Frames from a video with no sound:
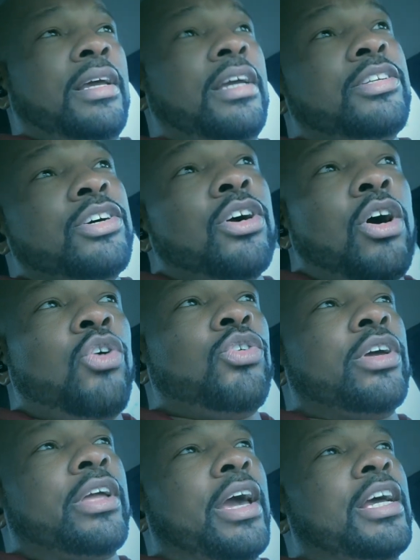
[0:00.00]
he took on
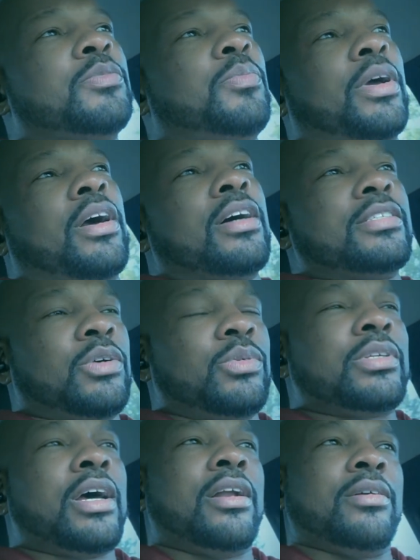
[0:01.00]
the case because it
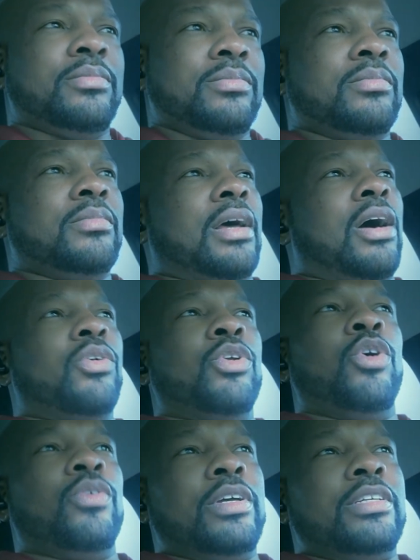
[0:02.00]
was kind of,
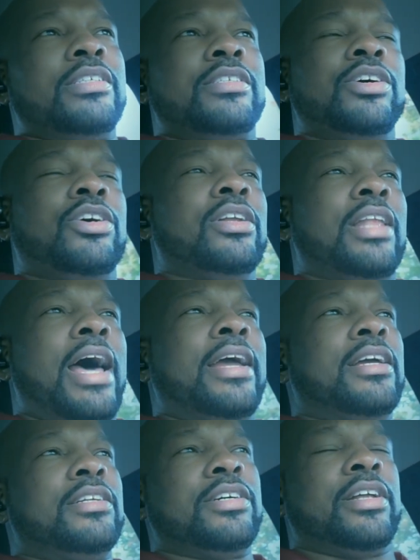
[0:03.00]
he just took a
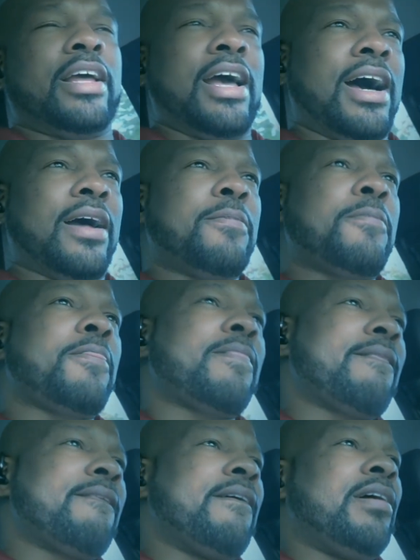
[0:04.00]
liking to the guy
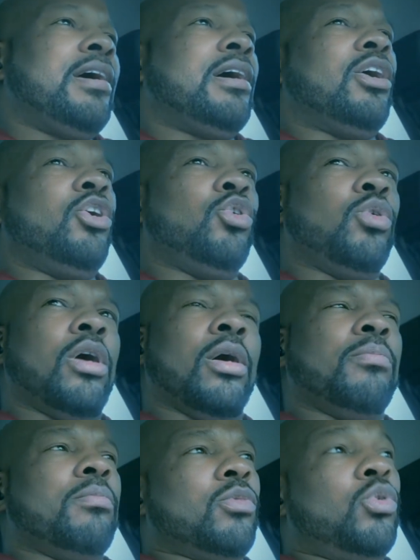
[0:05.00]

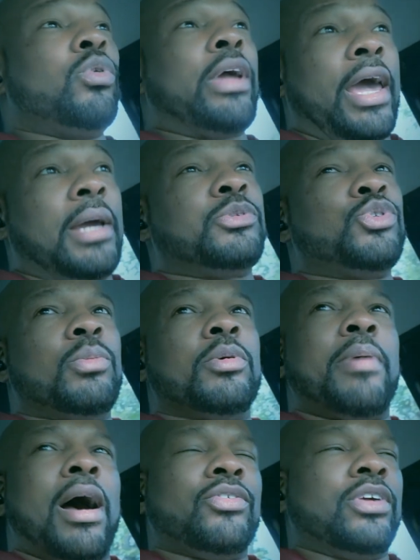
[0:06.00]
who came to him
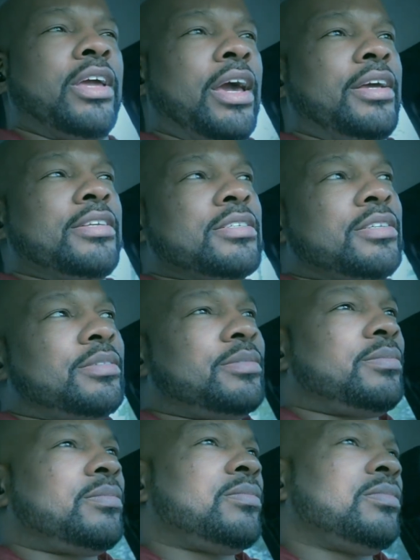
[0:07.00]
about the case.
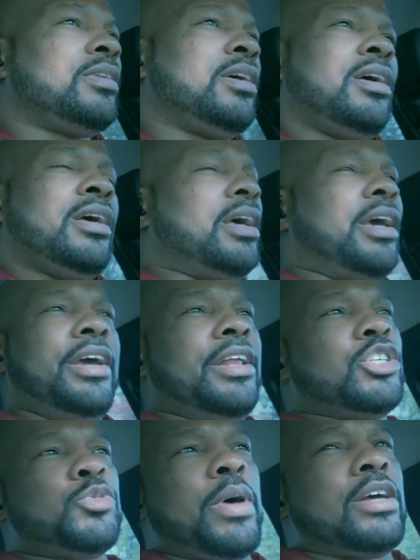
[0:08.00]
He
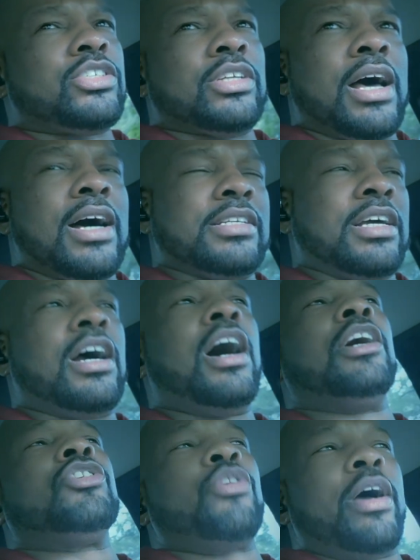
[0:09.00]
didn't specialize in
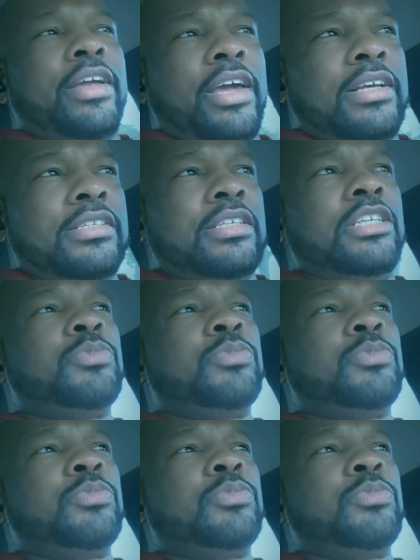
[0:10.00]
contract cases. He